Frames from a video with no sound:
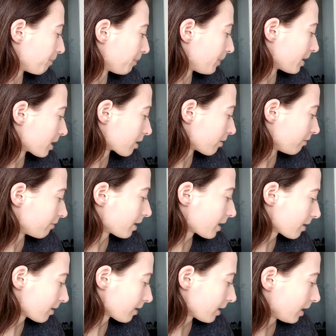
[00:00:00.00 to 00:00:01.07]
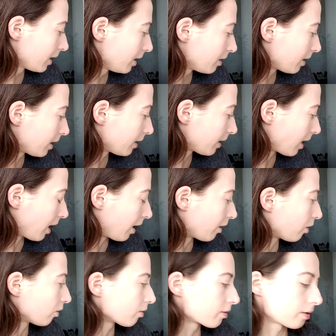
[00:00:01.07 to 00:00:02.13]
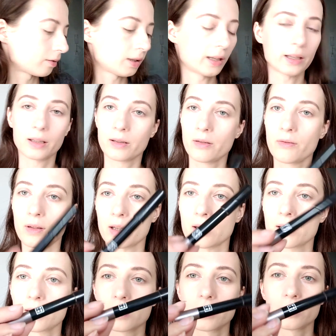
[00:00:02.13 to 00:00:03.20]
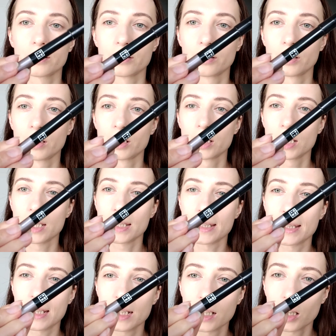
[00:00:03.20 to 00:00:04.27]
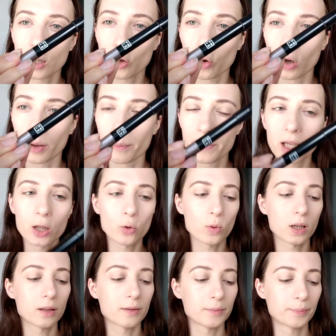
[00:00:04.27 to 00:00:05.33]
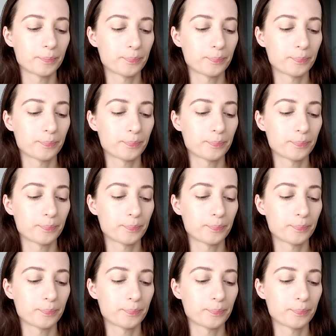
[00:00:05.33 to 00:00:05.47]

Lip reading: But recently, and I also like this Zina or Mina one